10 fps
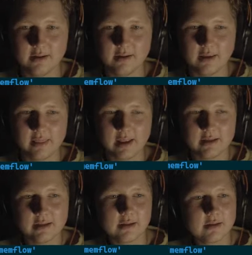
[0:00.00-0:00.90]
that,
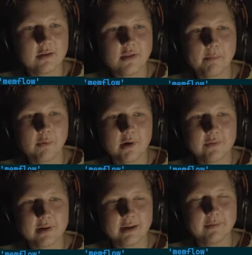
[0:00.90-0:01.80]
to the point where
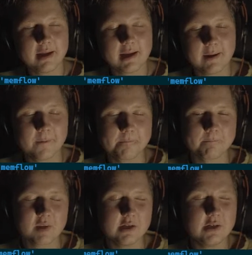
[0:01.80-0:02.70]
I'm like,
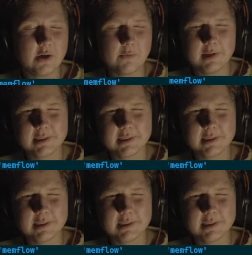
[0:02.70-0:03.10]
you know what,